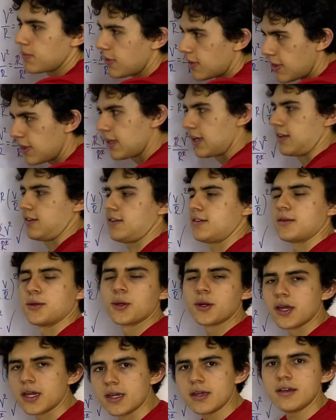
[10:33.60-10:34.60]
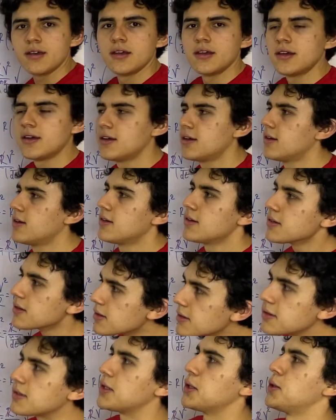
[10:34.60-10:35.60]
this, okay?
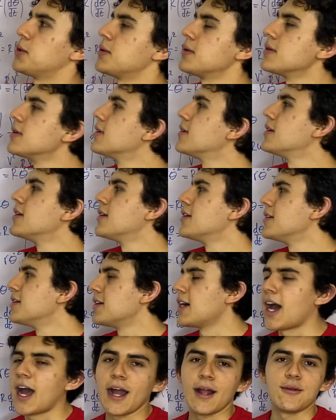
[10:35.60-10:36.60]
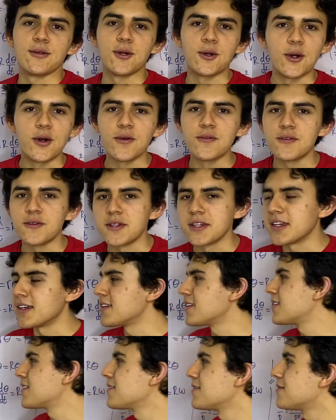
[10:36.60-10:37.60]
So I don't know.
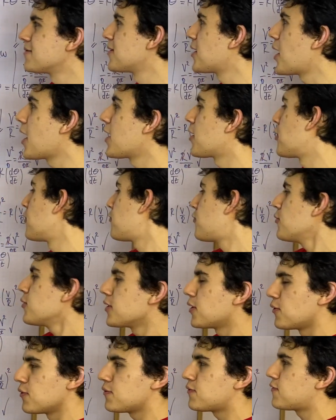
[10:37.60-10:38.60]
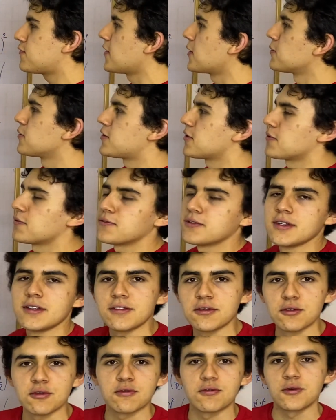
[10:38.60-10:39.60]
Hopefully you found some of
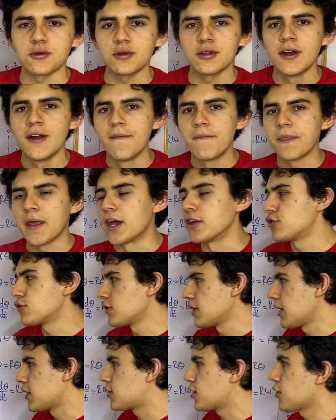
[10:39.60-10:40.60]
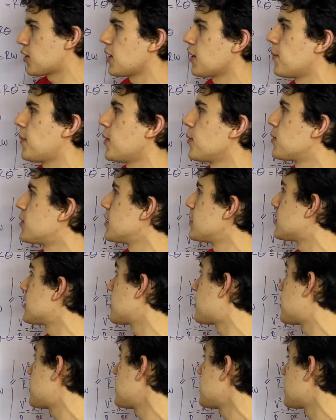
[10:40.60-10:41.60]
this useful. I just like talking about this. I
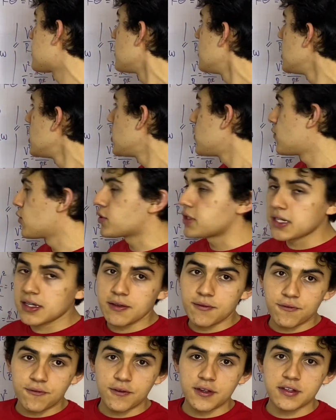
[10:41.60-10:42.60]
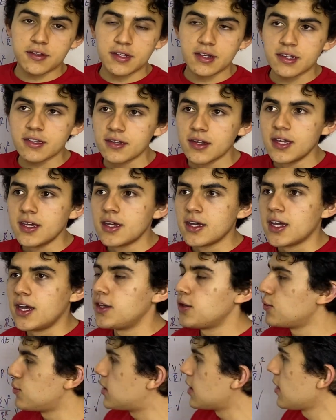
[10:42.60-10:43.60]
think if you're taking physics and
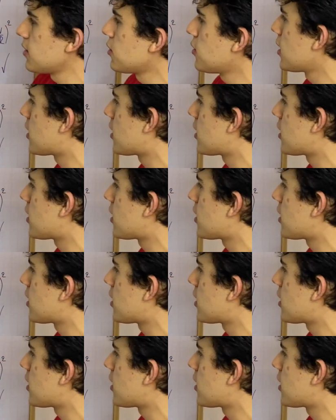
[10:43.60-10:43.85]
you didn't know